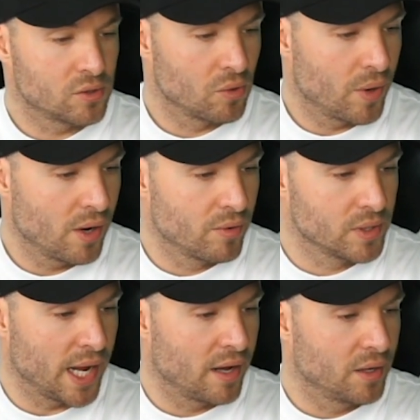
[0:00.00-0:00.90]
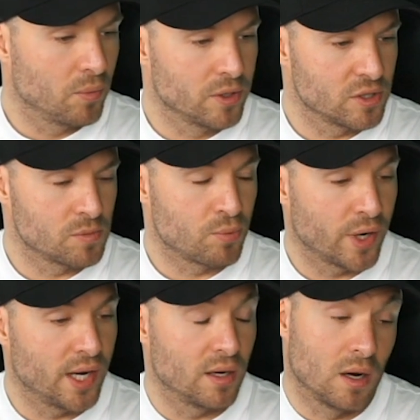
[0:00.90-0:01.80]
So here in Hanning, we're just
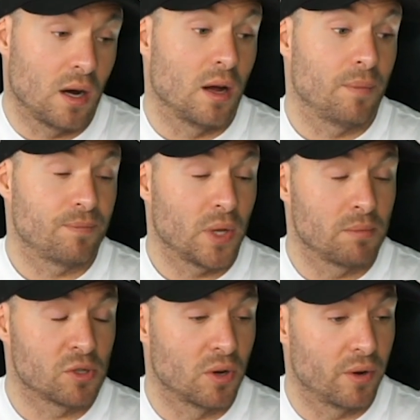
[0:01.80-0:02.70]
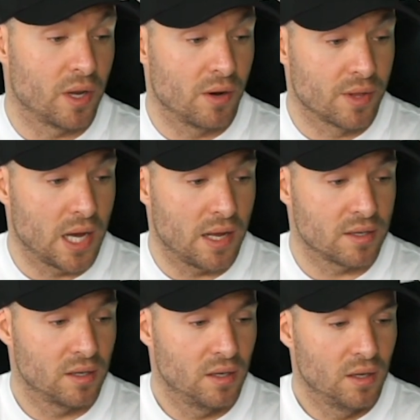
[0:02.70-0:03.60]
praying. Ah, I'm sorry to hear
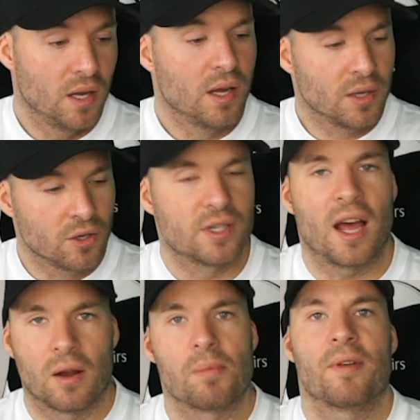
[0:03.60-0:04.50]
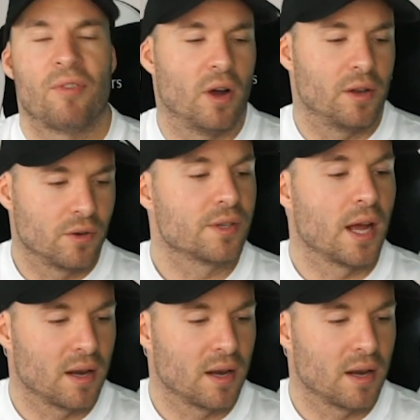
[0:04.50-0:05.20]
that. Your dad will be fine.